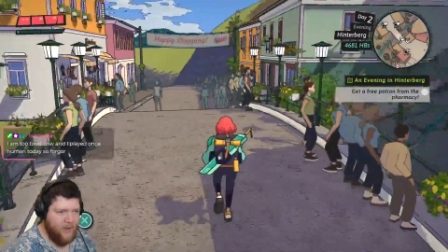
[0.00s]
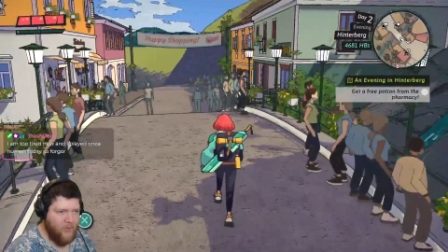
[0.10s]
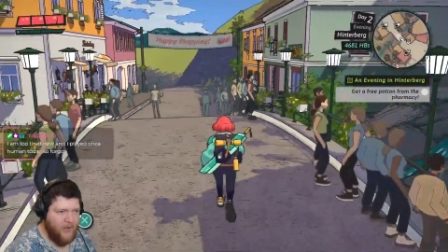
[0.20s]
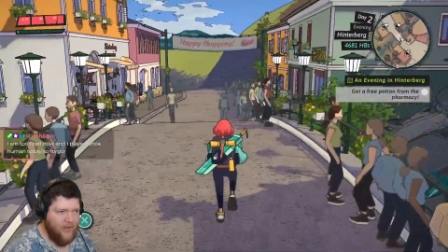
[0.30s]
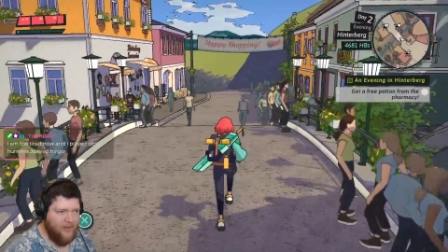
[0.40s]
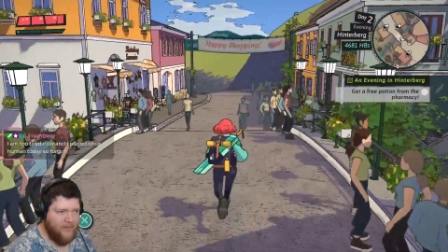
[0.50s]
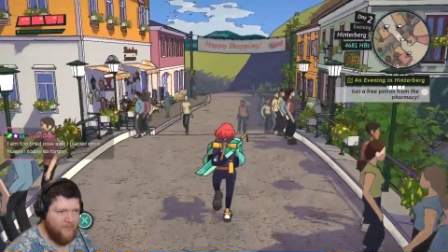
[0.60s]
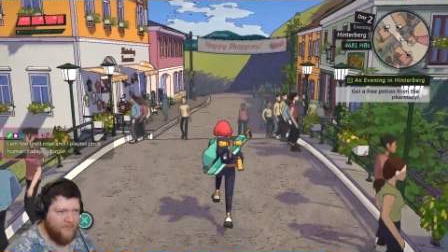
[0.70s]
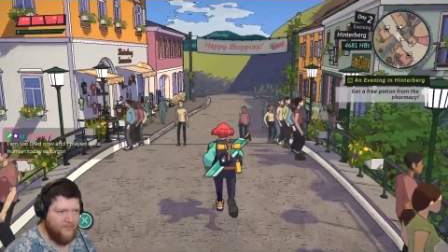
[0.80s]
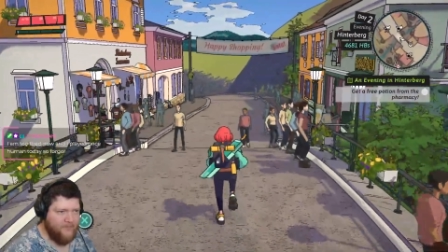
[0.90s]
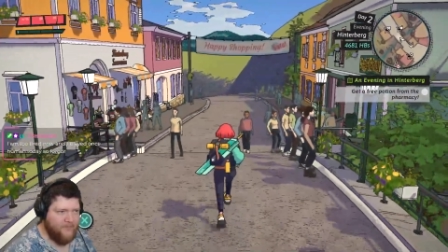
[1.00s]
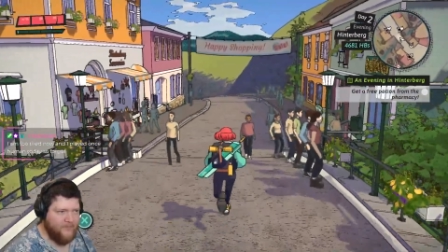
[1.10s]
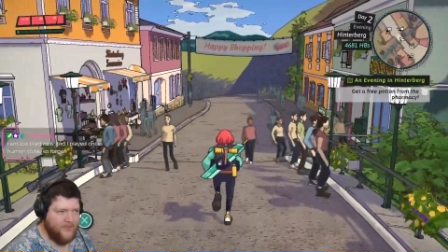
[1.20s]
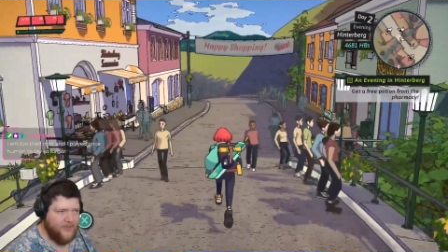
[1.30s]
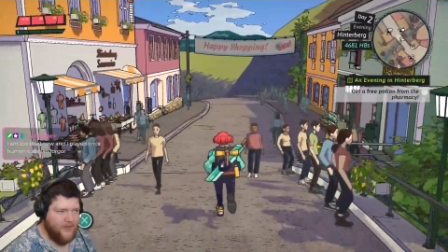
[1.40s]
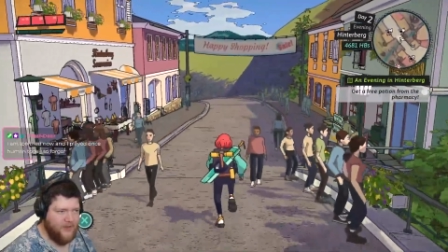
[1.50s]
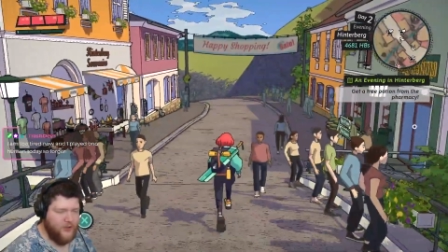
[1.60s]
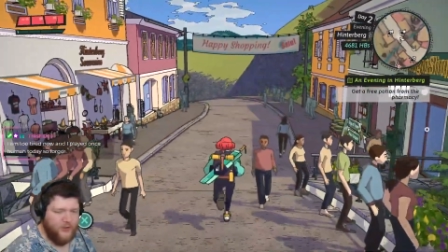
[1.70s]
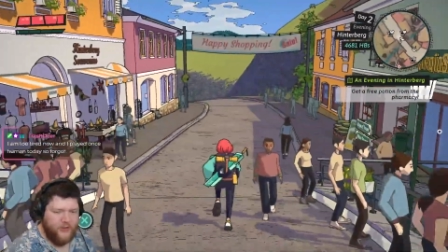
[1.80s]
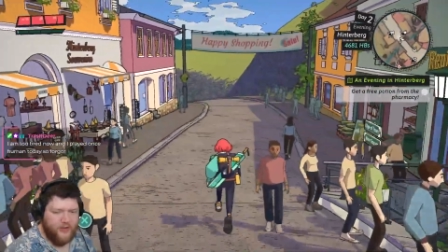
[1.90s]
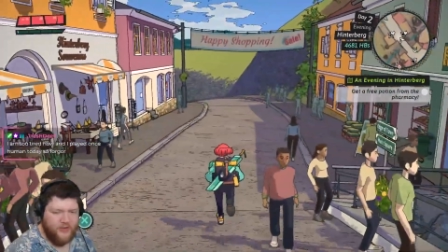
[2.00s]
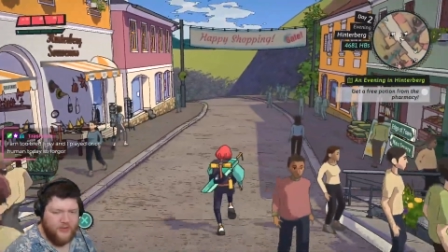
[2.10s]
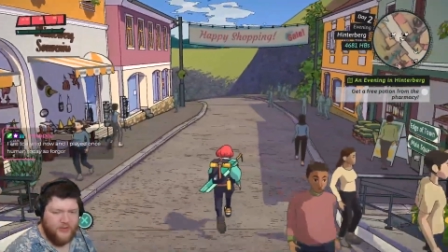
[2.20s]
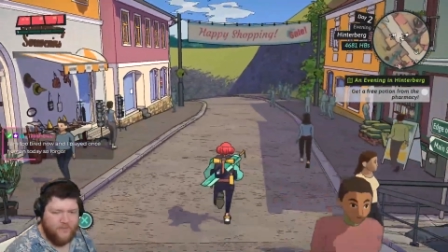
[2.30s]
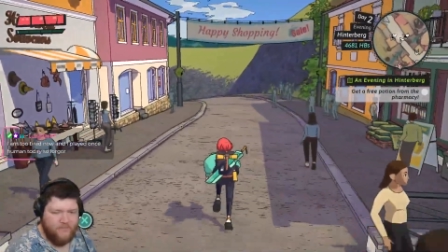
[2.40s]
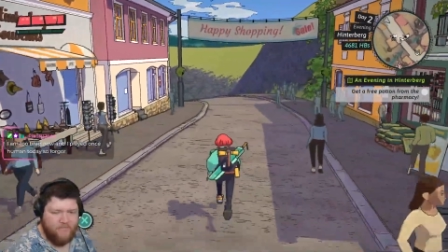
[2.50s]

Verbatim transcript: Well, skill issue, I guess.